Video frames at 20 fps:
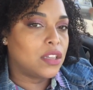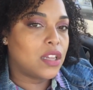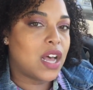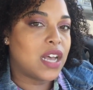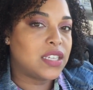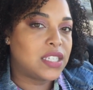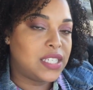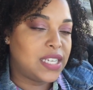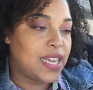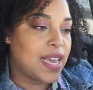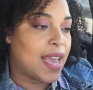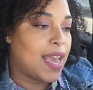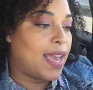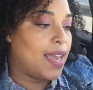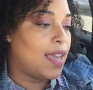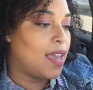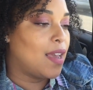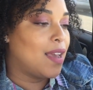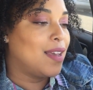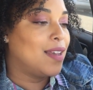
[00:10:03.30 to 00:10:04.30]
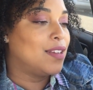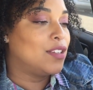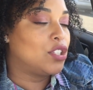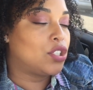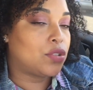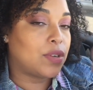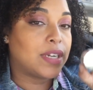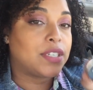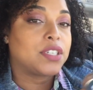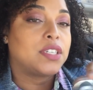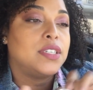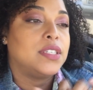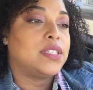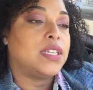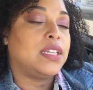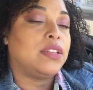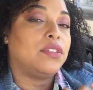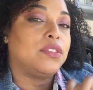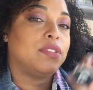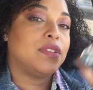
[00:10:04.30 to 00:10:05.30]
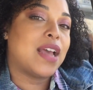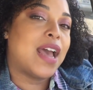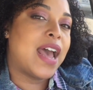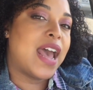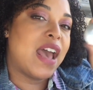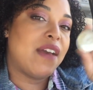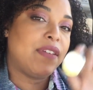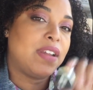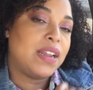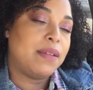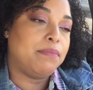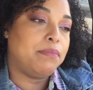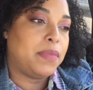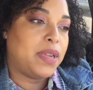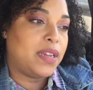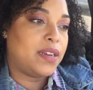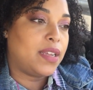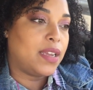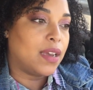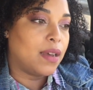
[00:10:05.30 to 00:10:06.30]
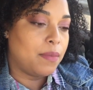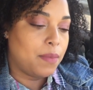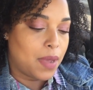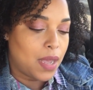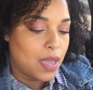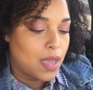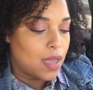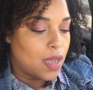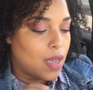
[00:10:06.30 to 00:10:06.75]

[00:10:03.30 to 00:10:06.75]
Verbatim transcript: Glossier Stretch Concealer. I have it in medium.